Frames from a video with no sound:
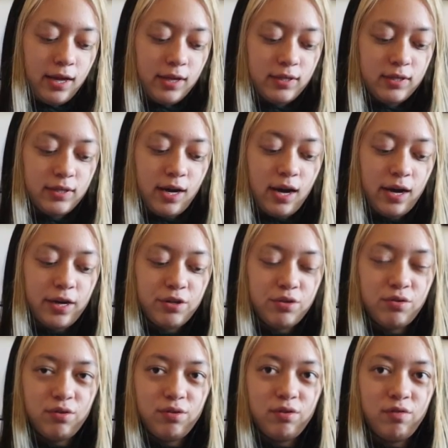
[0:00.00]
And I
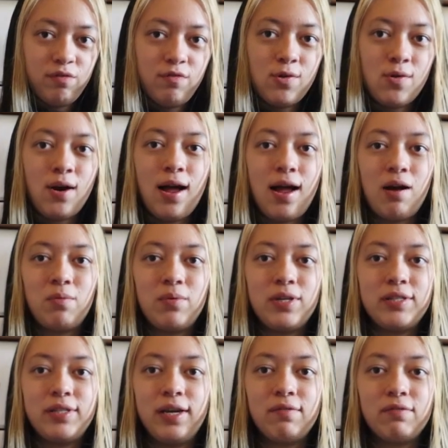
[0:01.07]
do 4
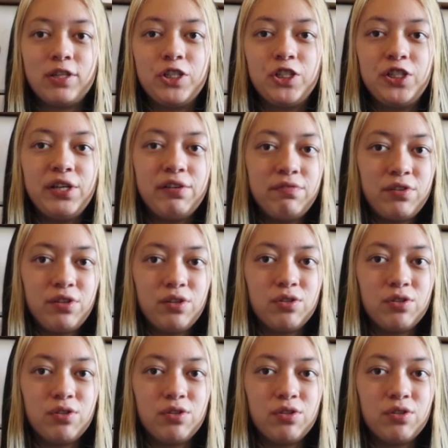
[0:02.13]
hours every shift.